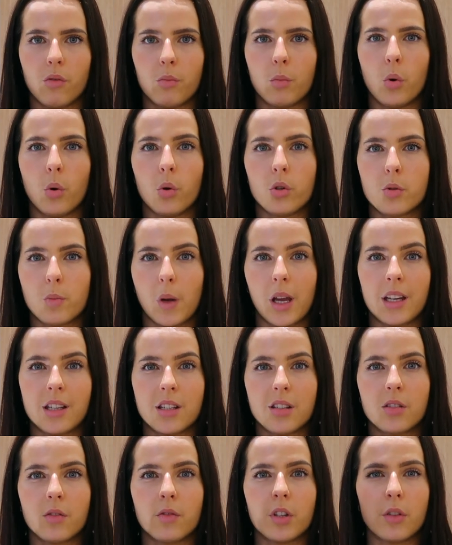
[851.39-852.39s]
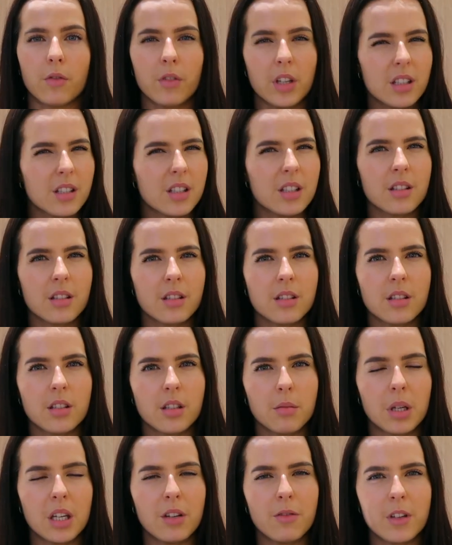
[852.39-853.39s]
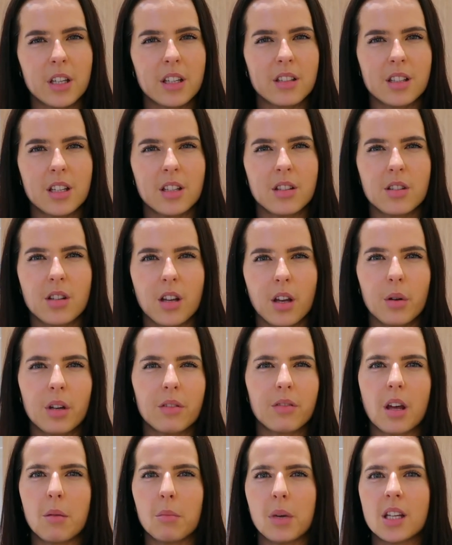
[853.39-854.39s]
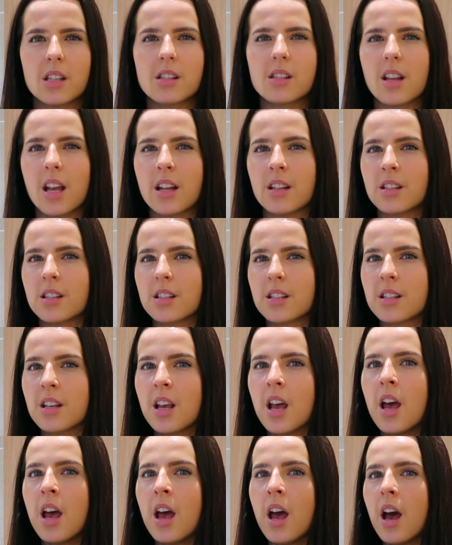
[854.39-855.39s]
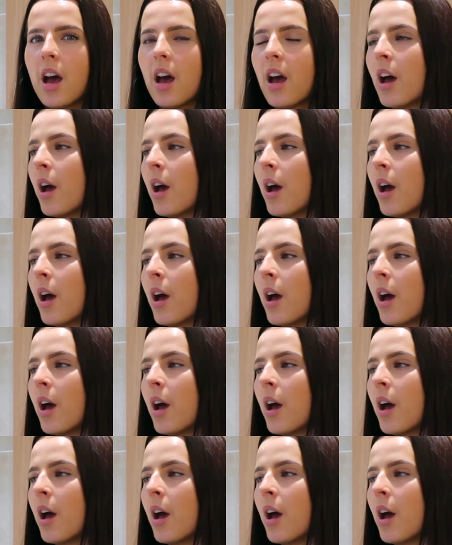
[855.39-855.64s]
of more space for the fixings to be fixed into, if that makes sense. We